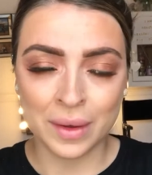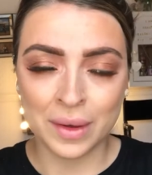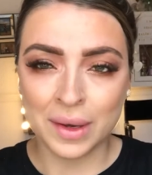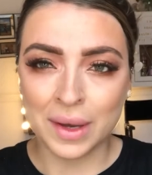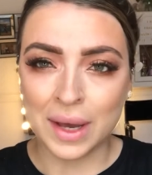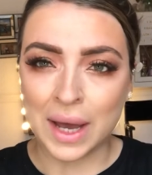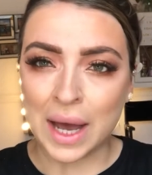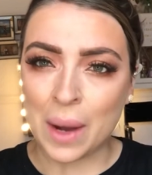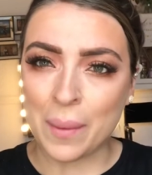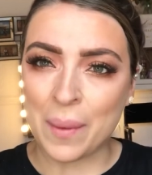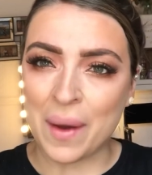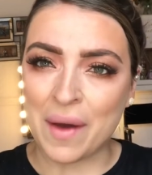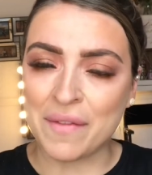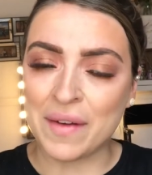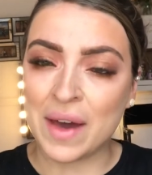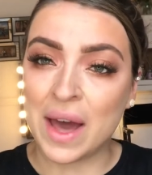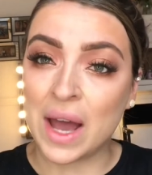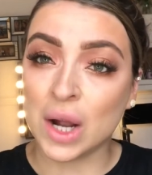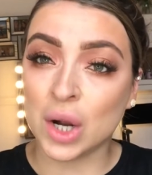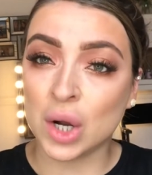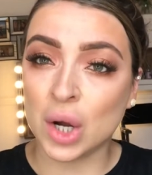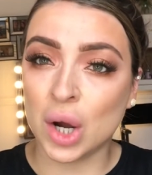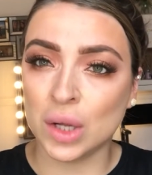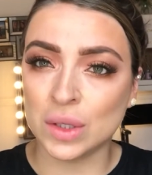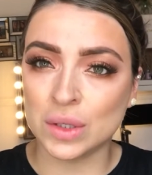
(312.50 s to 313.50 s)
However,
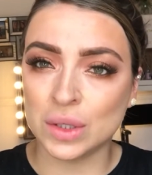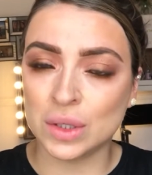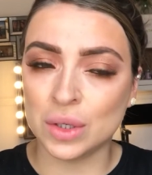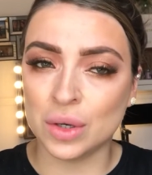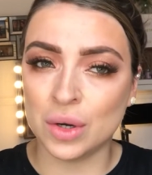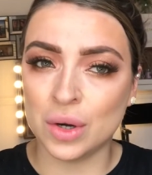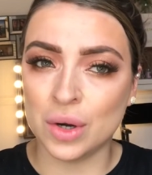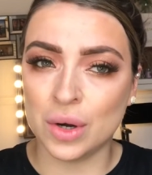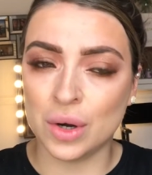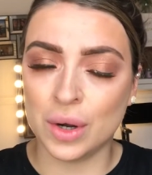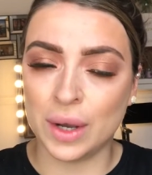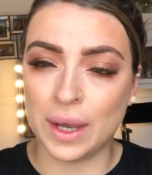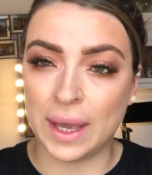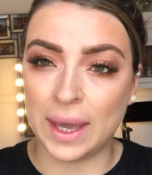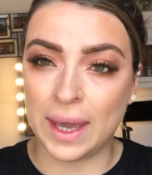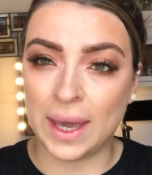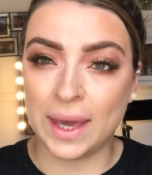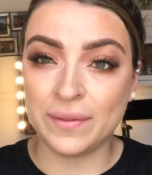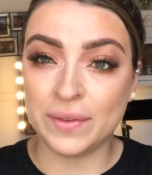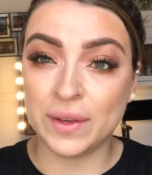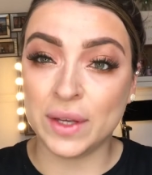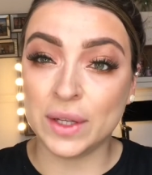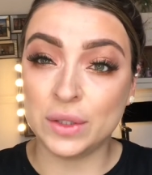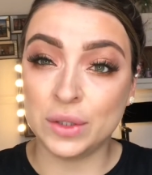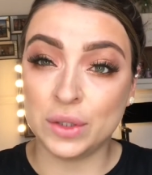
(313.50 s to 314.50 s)
contour,
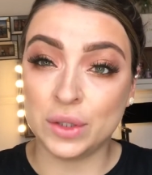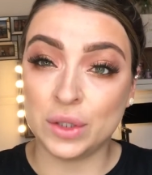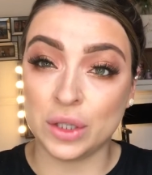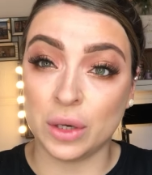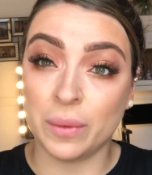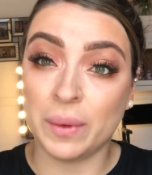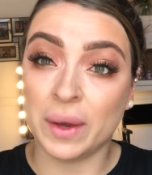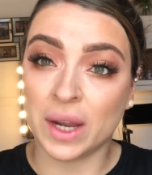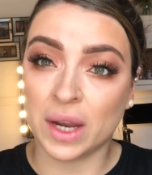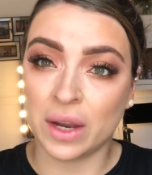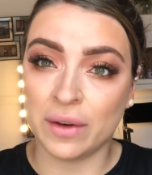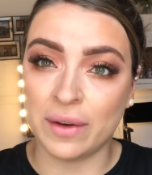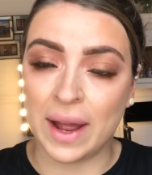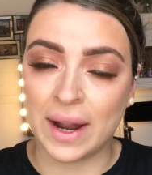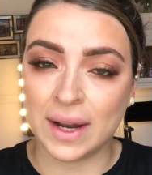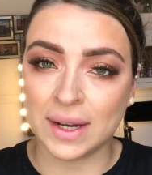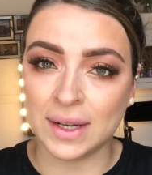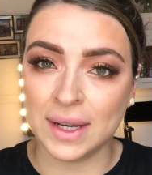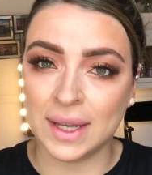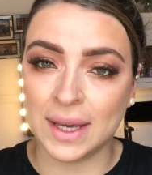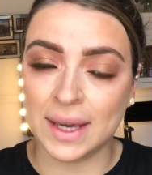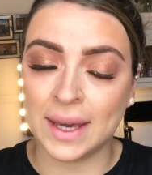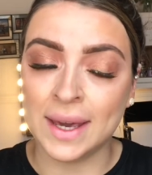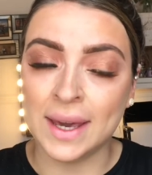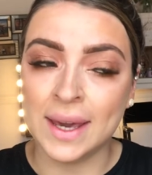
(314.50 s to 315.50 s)
if you do it
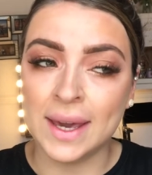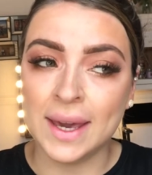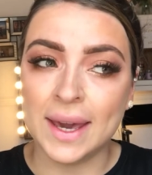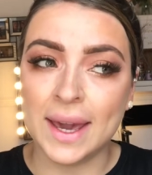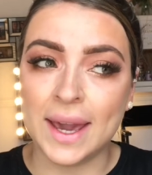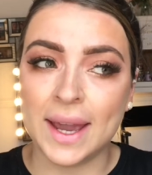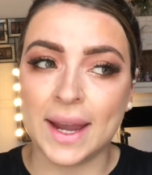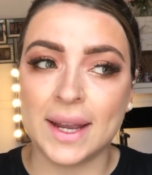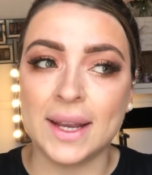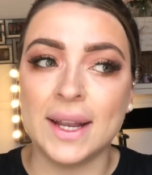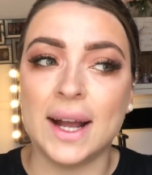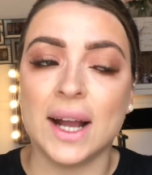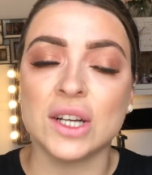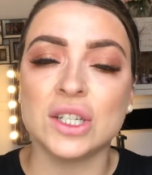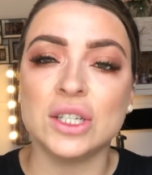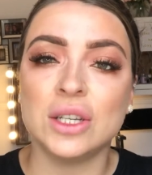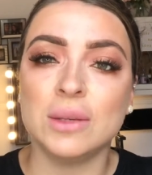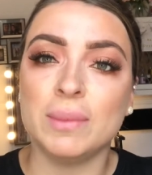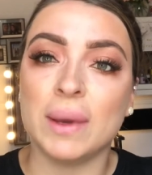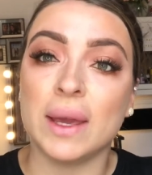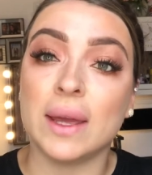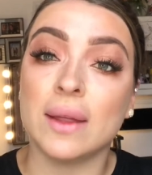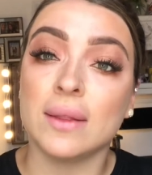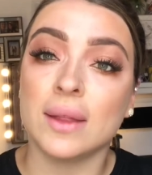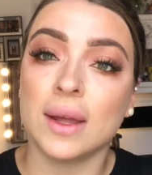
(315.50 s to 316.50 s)
correctly, it can actually
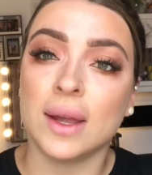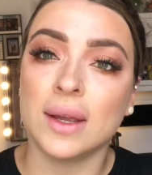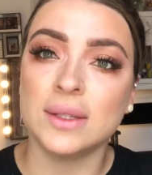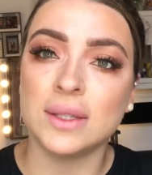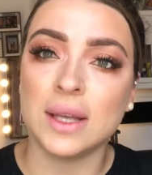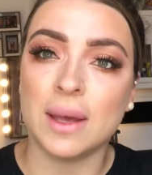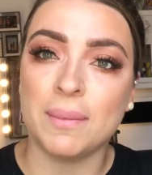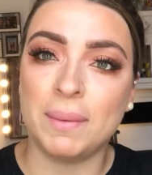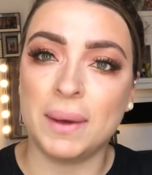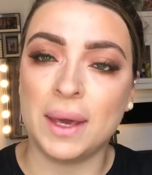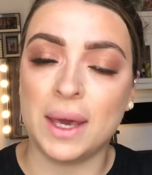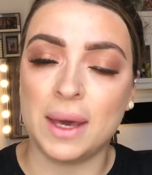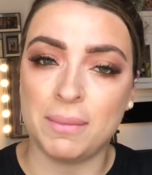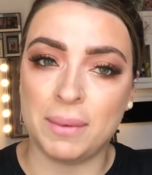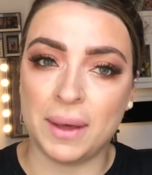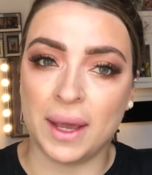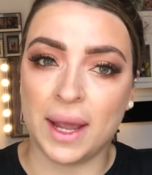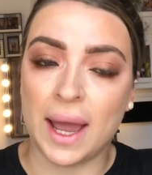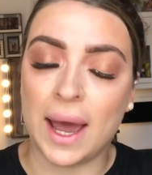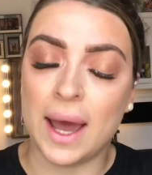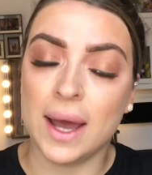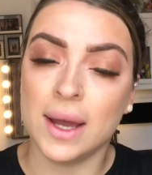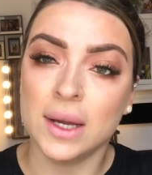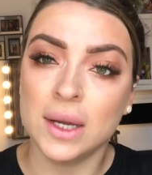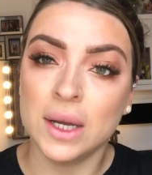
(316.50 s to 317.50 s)
make things appear
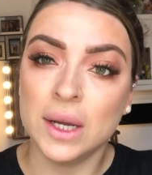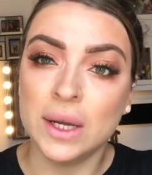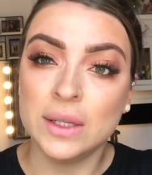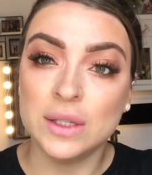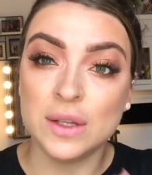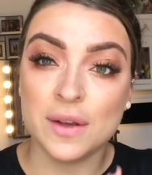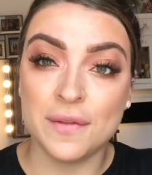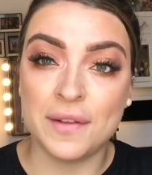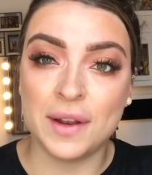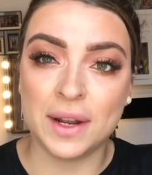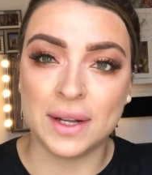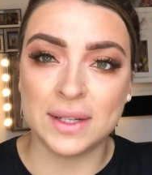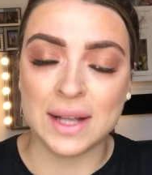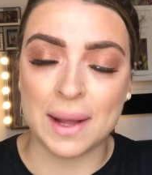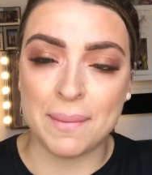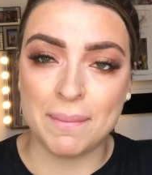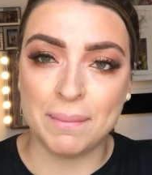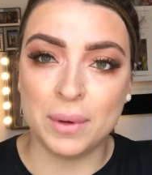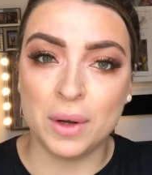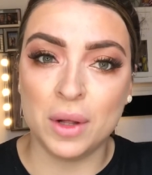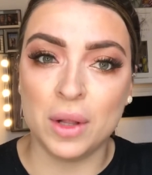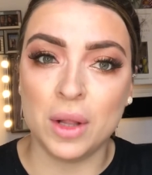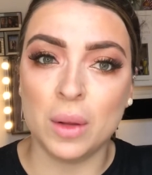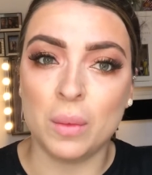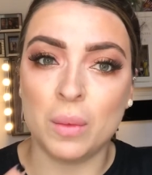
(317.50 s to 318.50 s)
bigger. So for
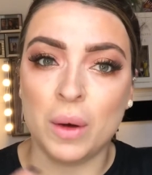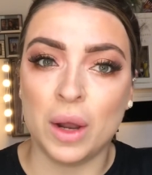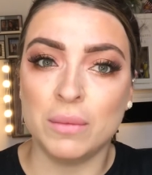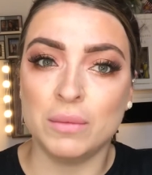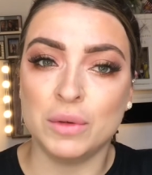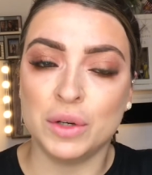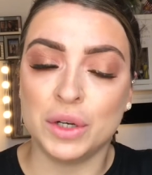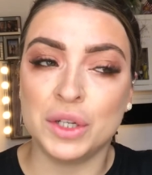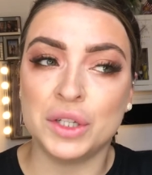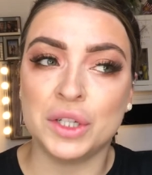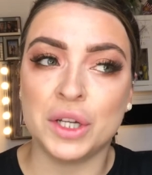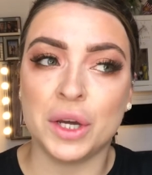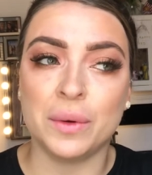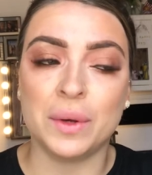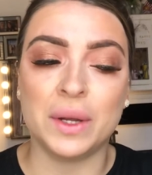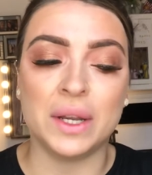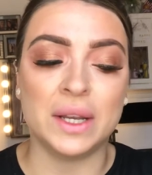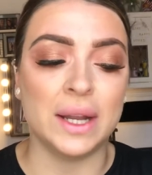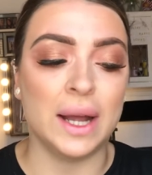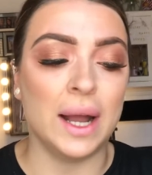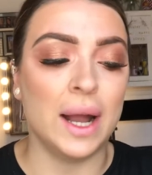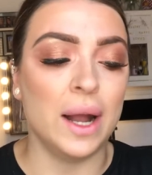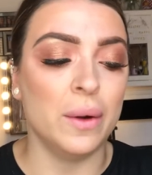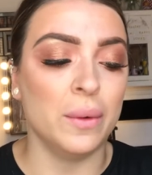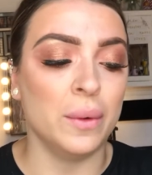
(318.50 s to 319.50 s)
example, what I'm going to show you
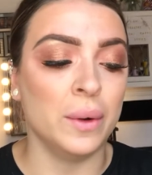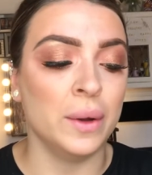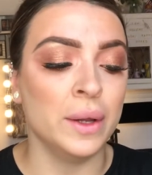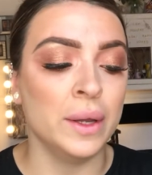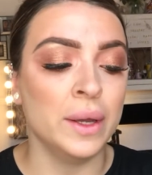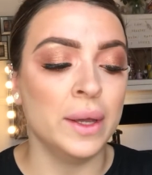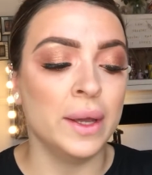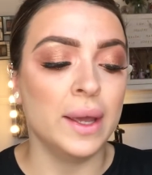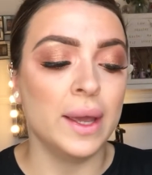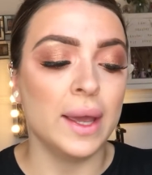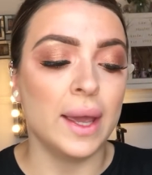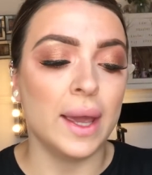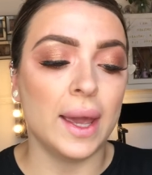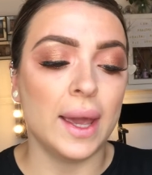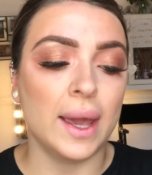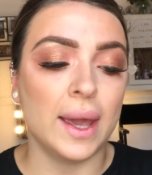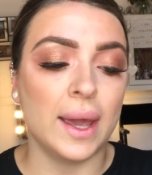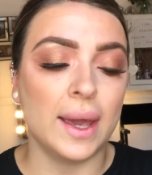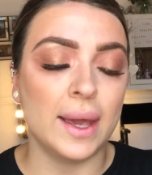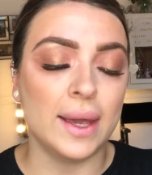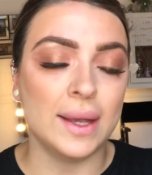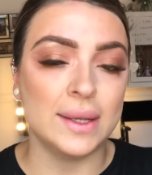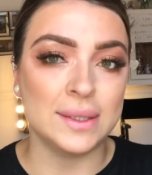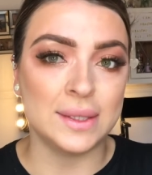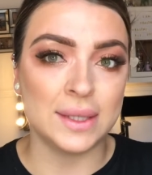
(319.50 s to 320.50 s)
now
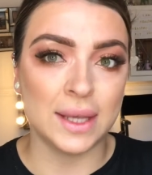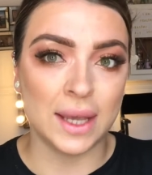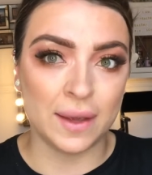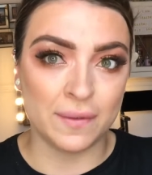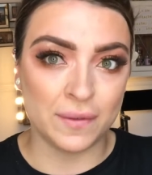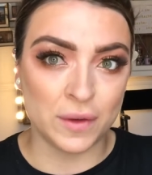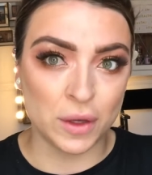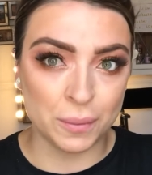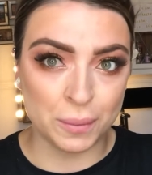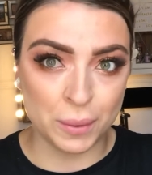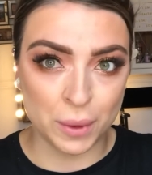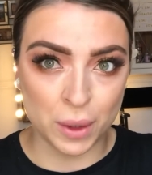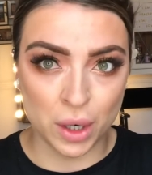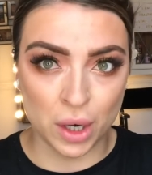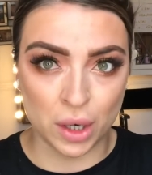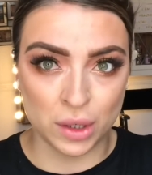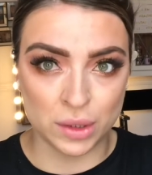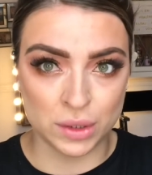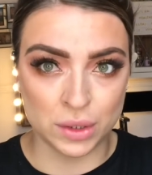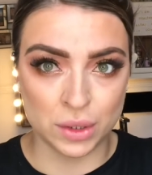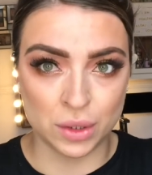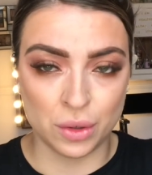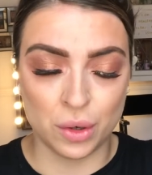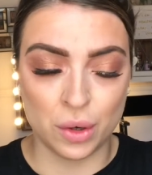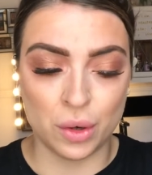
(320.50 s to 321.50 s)
is if you put
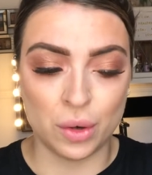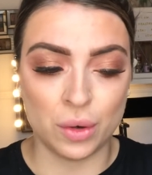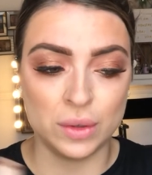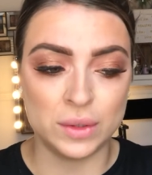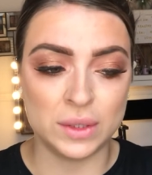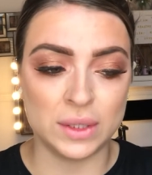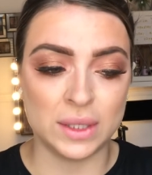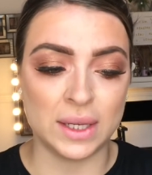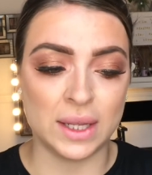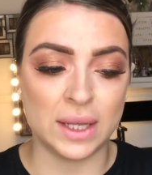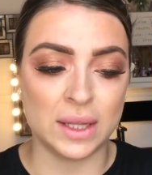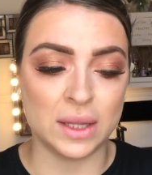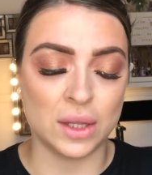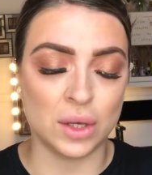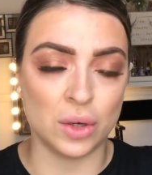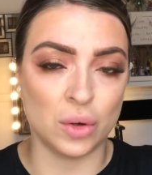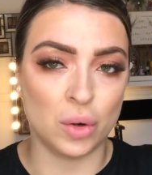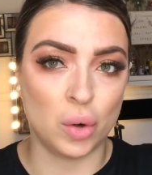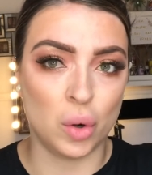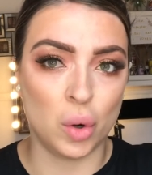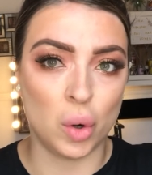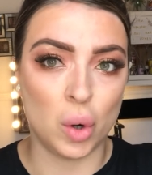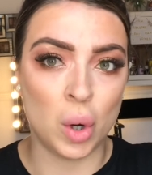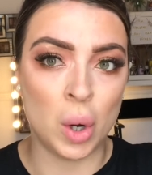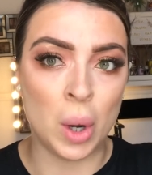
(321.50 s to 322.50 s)
contour underneath
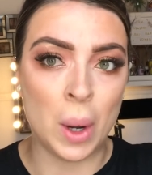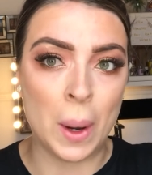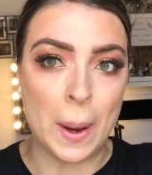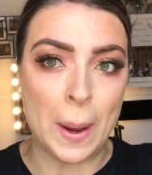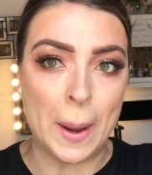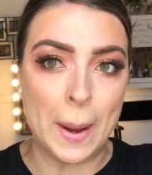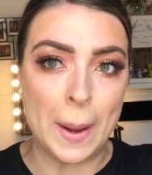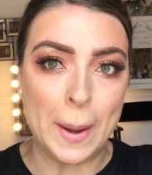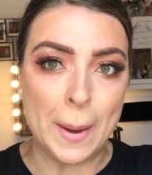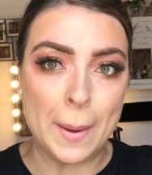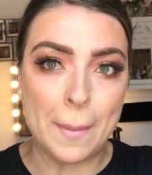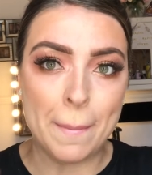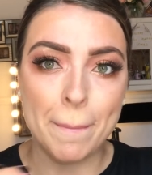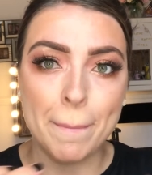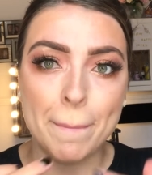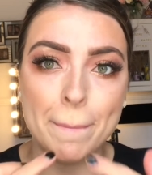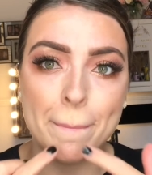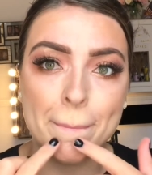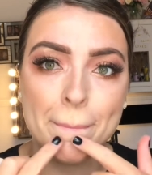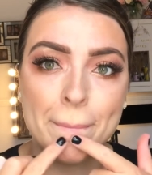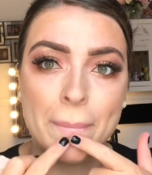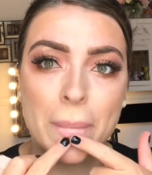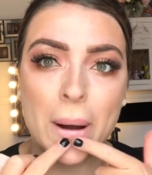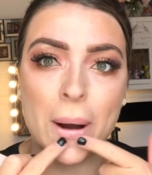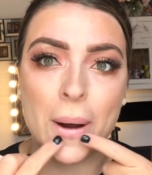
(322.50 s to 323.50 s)
your
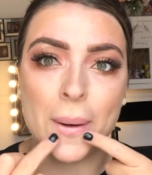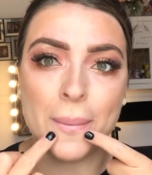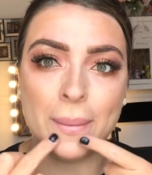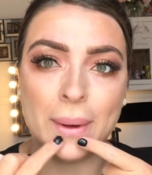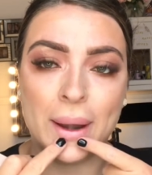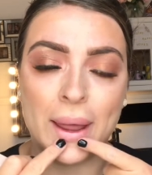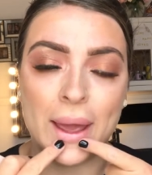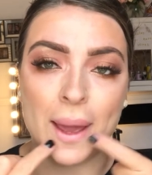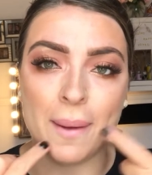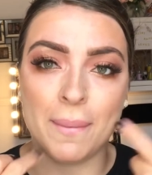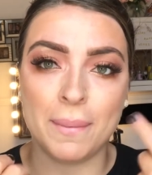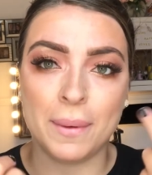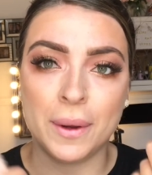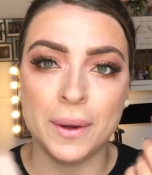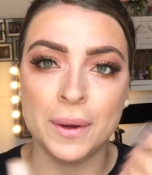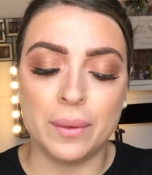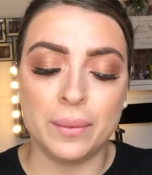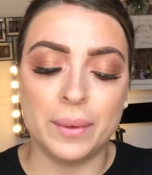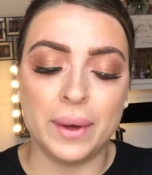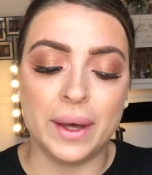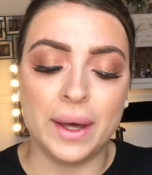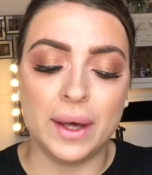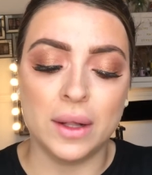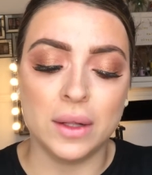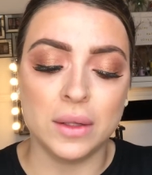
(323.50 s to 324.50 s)
bottom lip, it
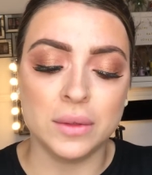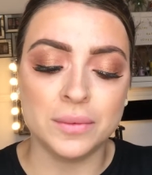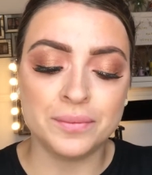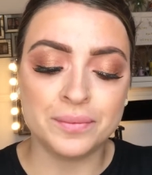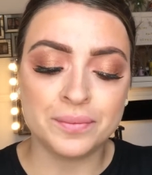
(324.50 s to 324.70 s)
will